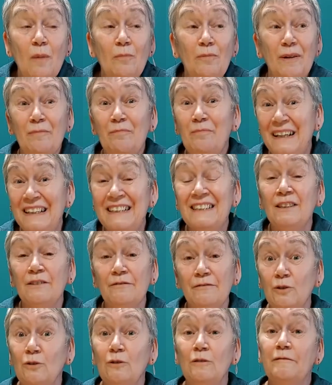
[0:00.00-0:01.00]
But best of
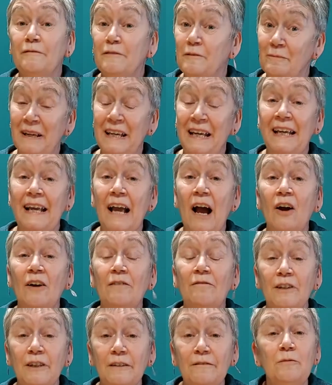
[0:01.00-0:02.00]
all for me,
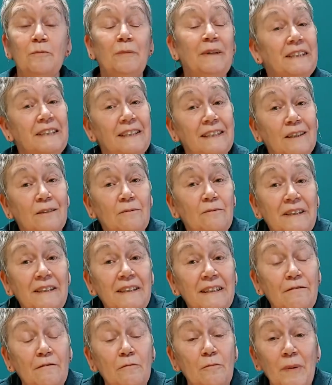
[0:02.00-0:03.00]
I've loved meeting up with
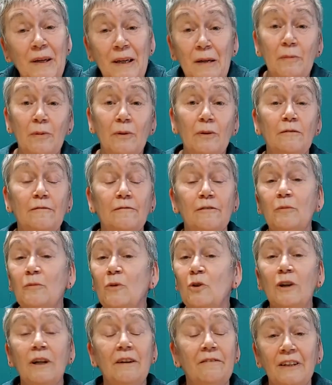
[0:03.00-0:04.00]
different people from
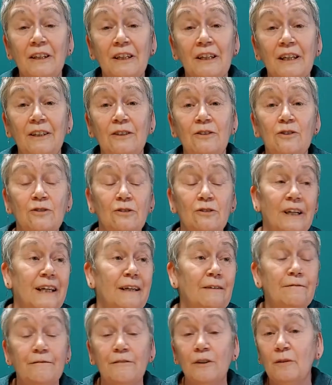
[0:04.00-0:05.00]
all over the country,
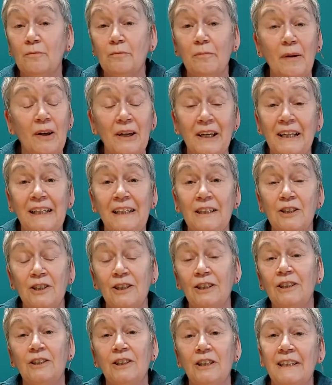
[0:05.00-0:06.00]
from pioneer
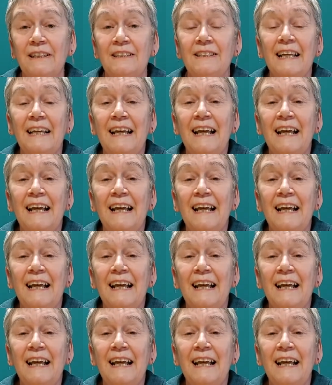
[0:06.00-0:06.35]
churches,